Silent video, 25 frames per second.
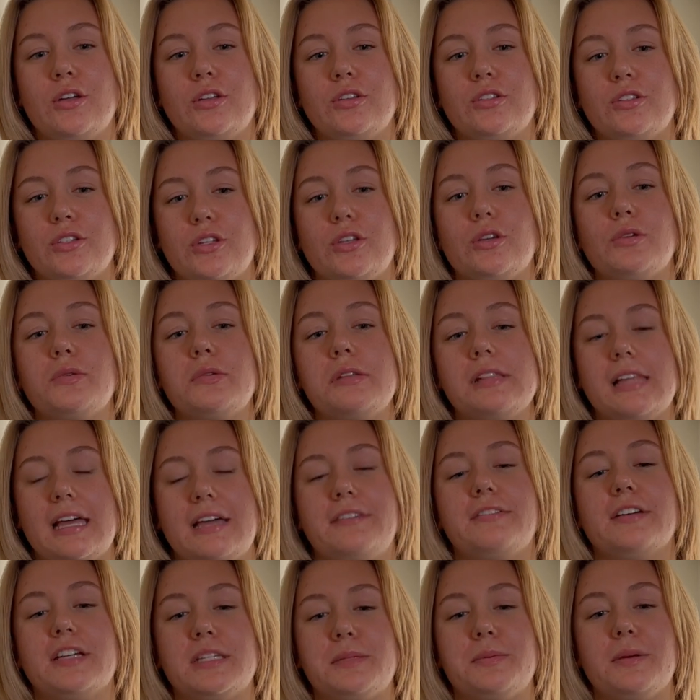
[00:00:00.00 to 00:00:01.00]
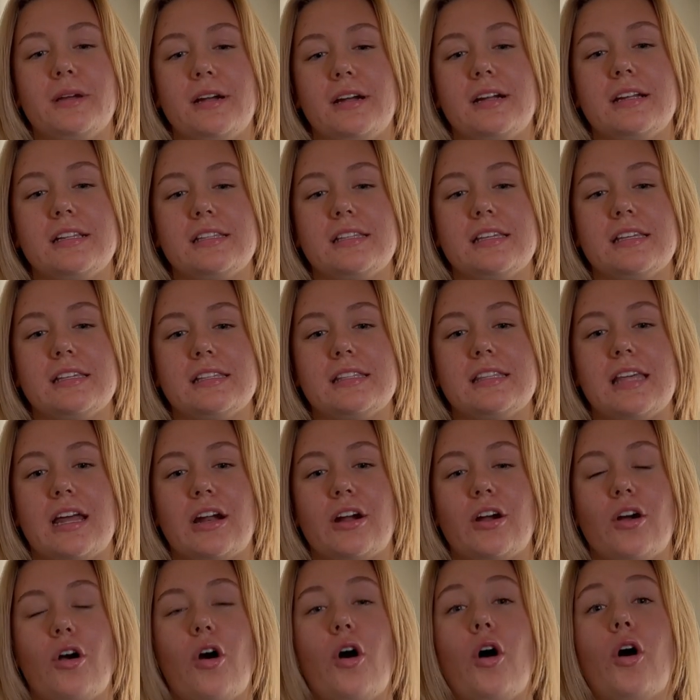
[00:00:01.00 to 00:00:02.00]
two life experiences that
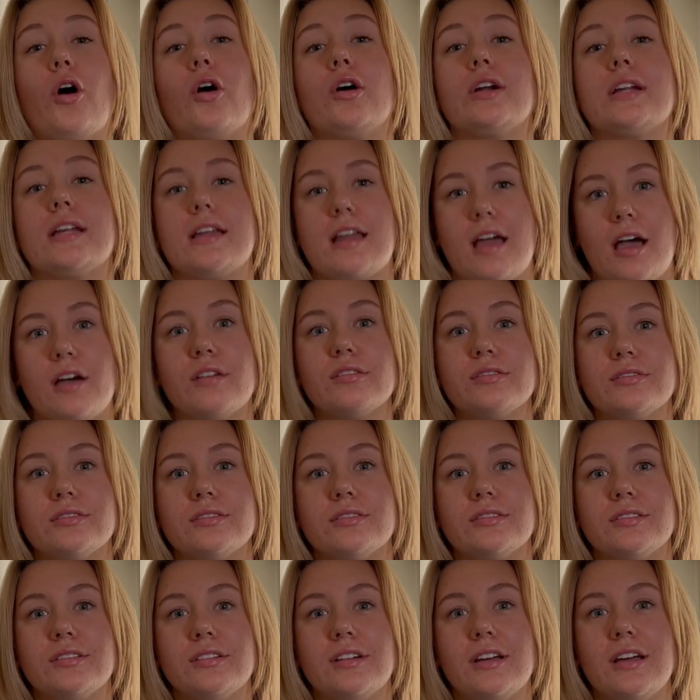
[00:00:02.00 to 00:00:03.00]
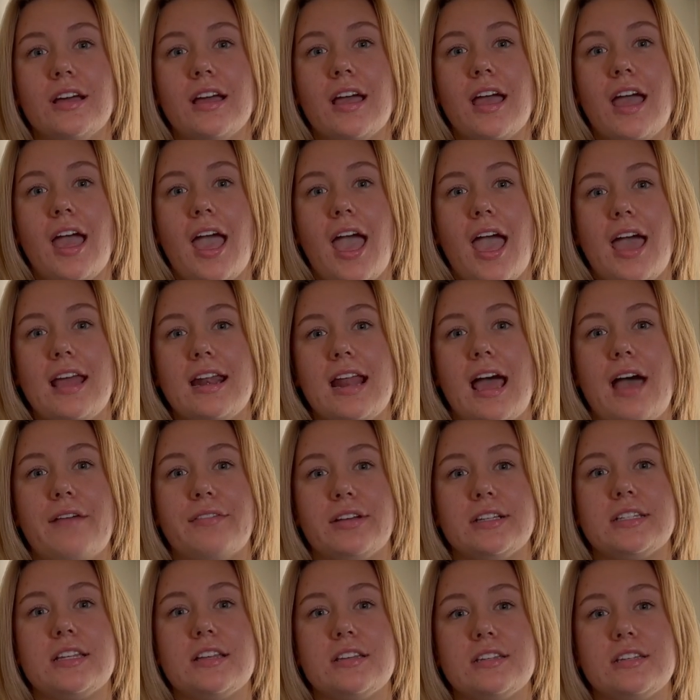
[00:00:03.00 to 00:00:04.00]
are hard enough, and
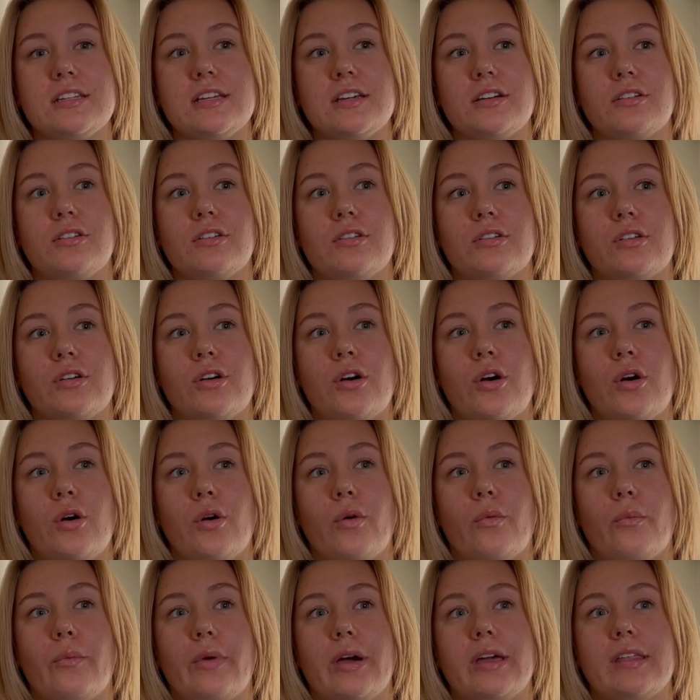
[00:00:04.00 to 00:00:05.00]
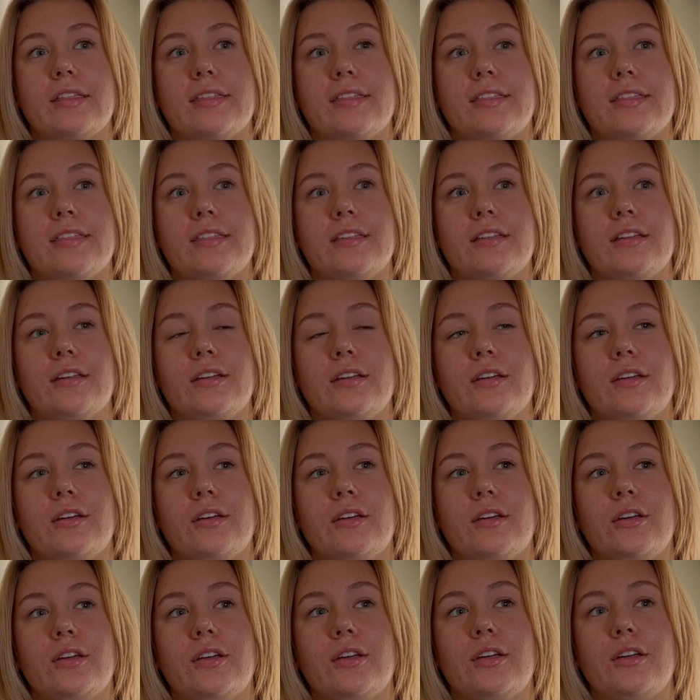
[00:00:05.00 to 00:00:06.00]
having to deal with
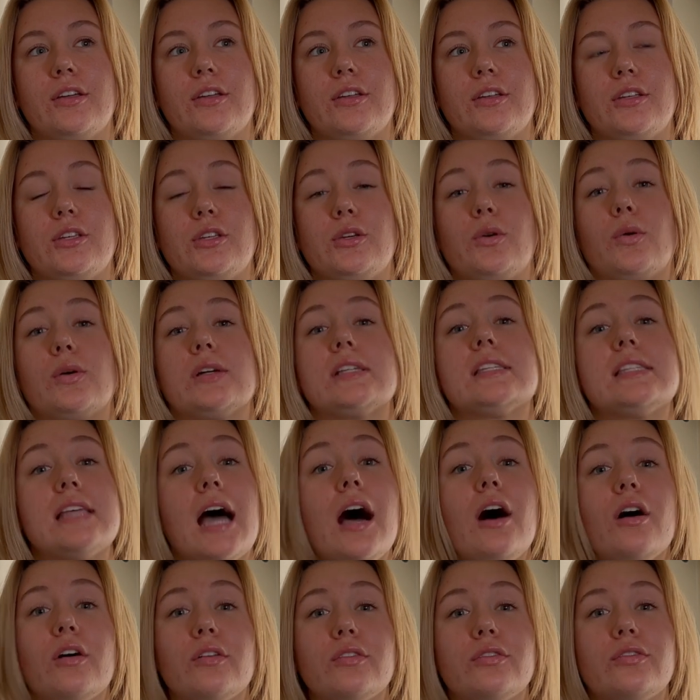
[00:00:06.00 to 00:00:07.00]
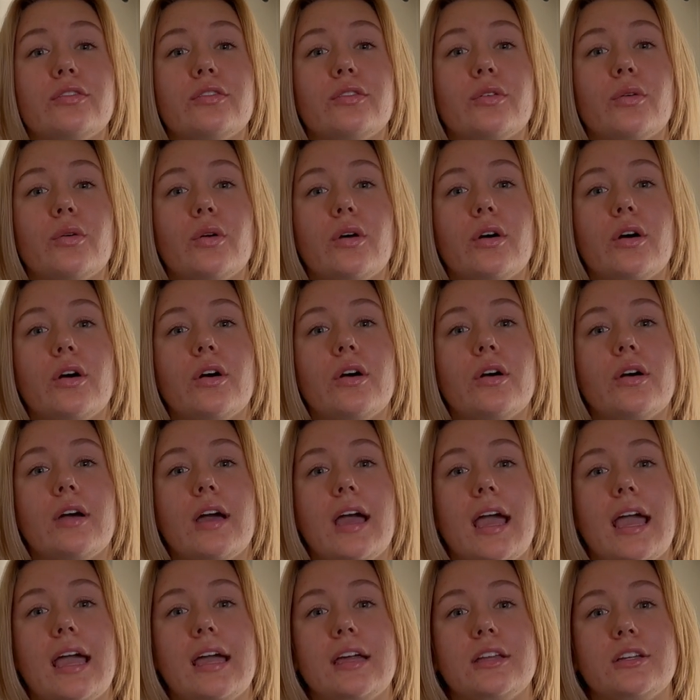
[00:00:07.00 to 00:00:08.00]
yourself
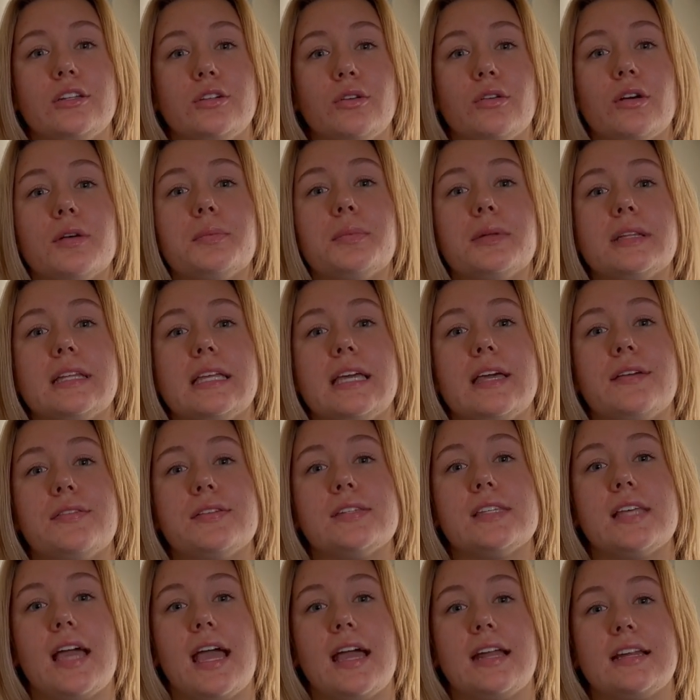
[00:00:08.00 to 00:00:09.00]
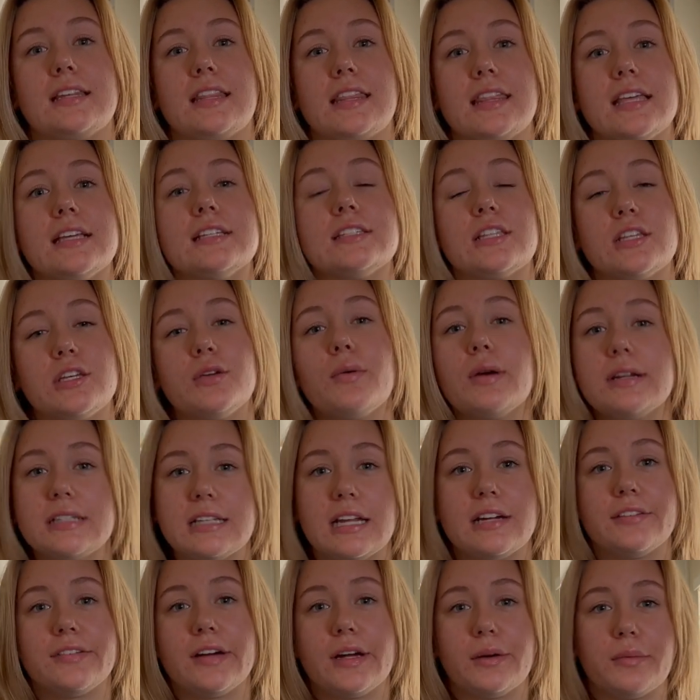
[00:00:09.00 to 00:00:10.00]
and your beliefs and the things that you
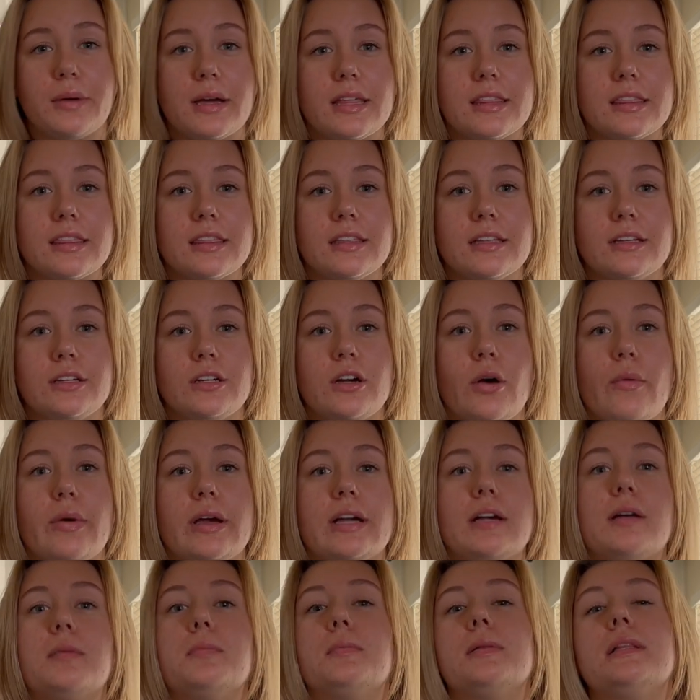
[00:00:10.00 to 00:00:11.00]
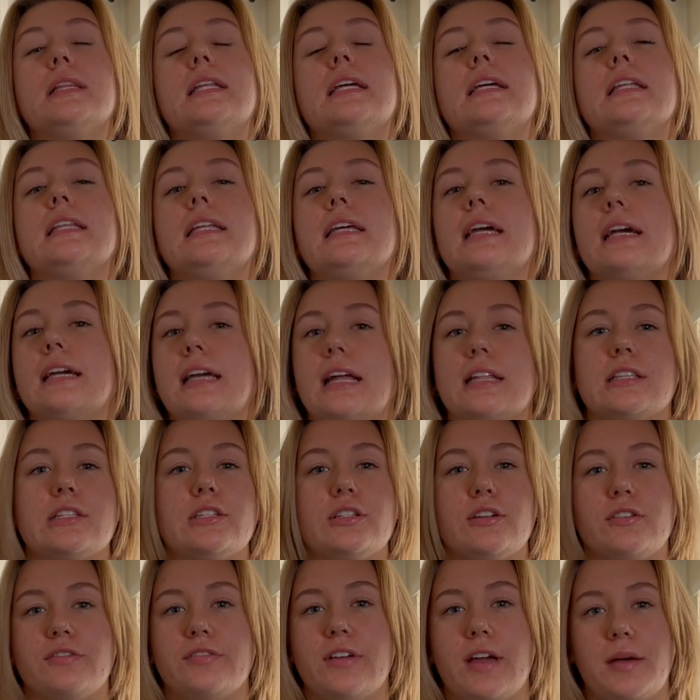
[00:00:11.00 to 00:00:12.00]
identify with going completely
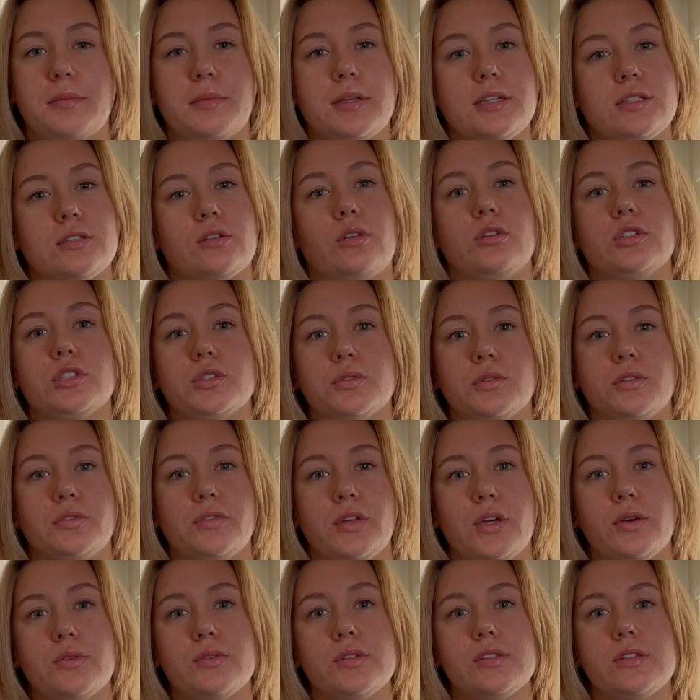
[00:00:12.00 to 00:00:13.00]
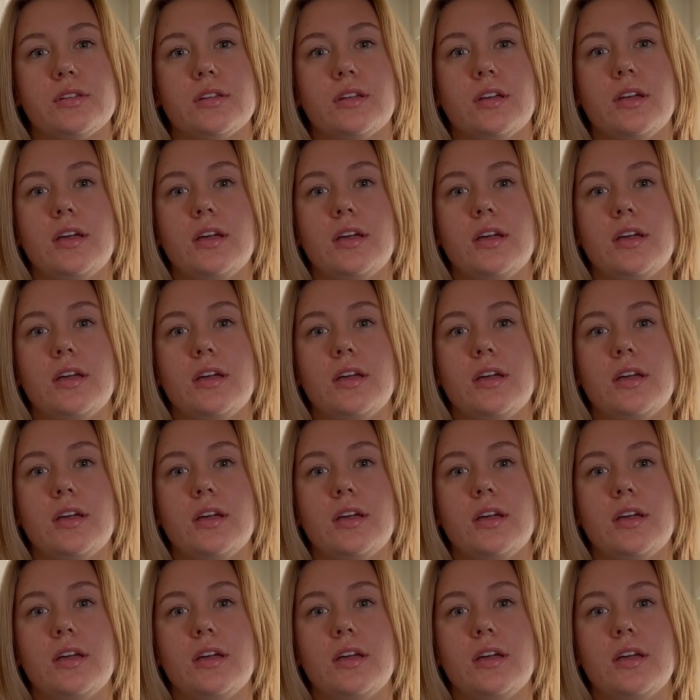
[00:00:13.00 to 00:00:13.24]
against your family's cultural views,